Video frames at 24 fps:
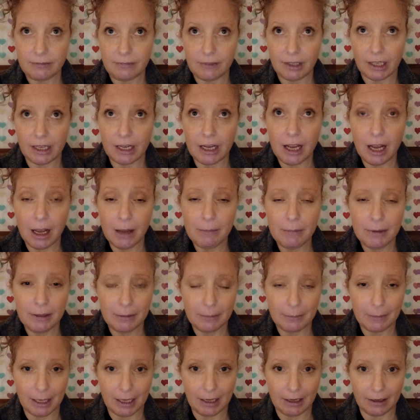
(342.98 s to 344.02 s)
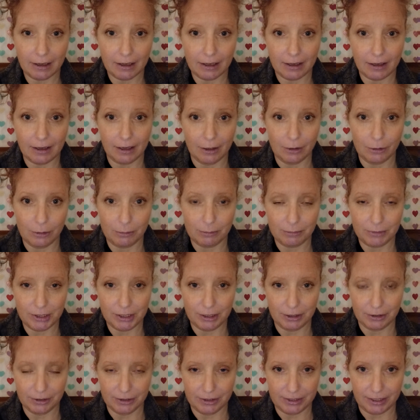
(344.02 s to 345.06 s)
and coming back home to
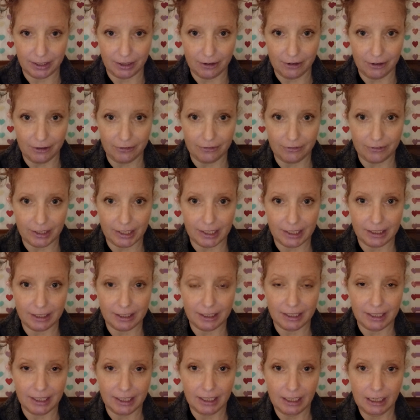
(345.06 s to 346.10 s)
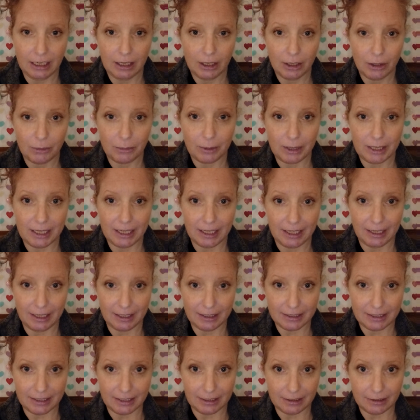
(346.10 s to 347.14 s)
yourself and
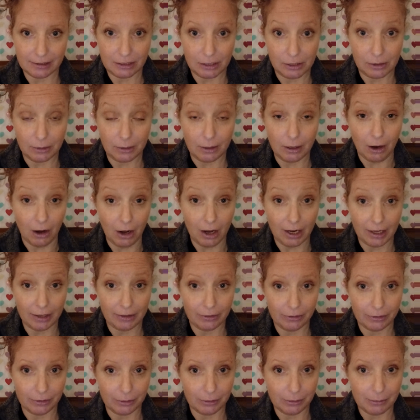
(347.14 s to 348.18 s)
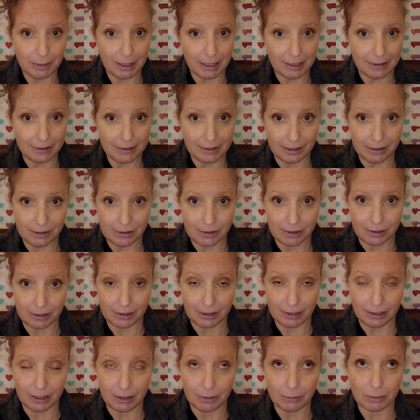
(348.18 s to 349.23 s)
reconnecting to God through
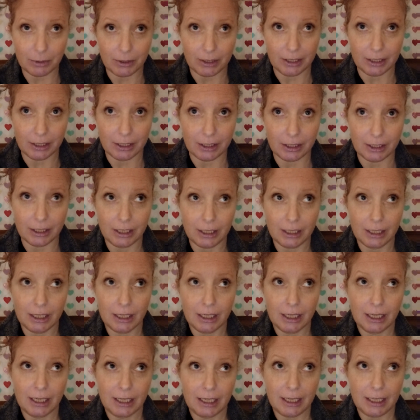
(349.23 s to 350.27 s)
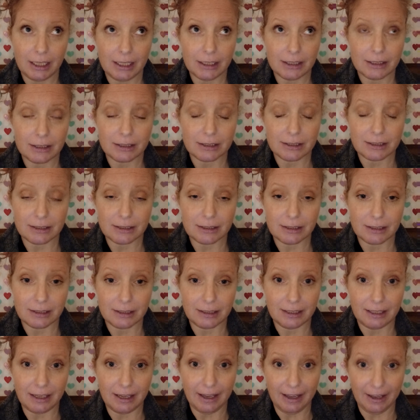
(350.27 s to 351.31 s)
meditation and prayer. It's
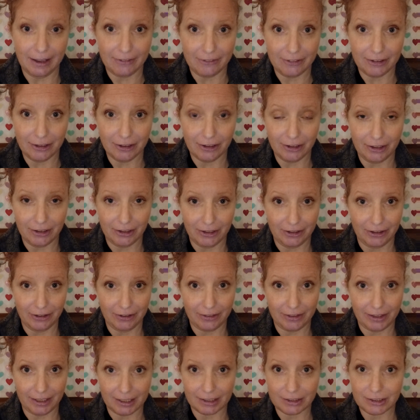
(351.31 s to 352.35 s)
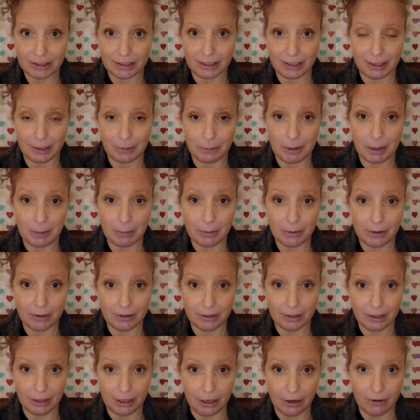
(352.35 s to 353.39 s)
heaven on earth. Actually, the people in the
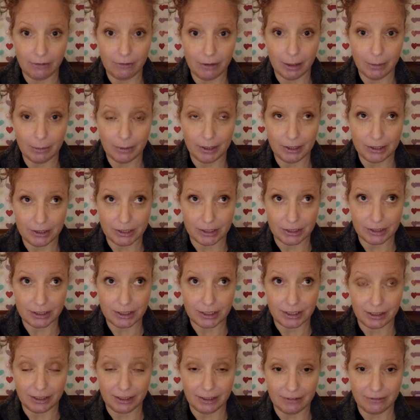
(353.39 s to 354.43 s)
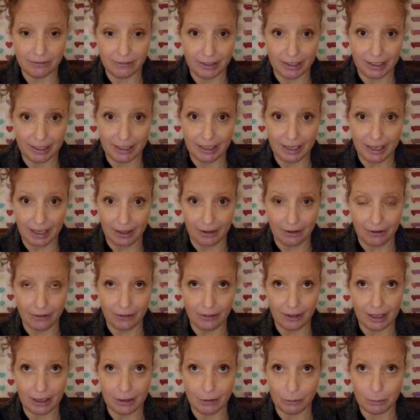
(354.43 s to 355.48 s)
low vibrations, they're living in hell.
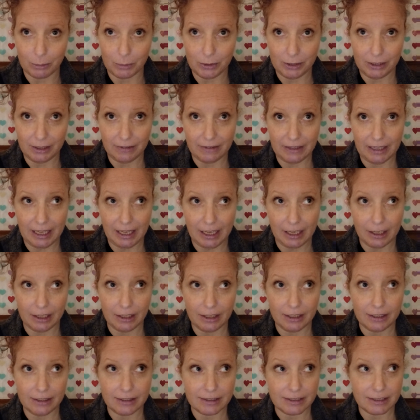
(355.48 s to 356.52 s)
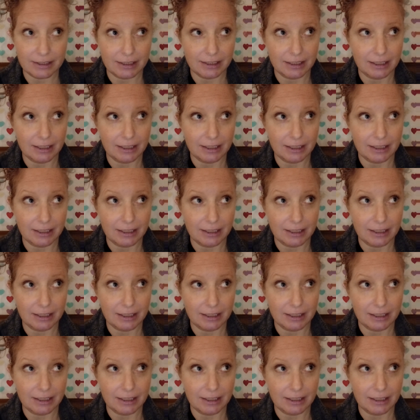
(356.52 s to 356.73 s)
I don't believe that hell is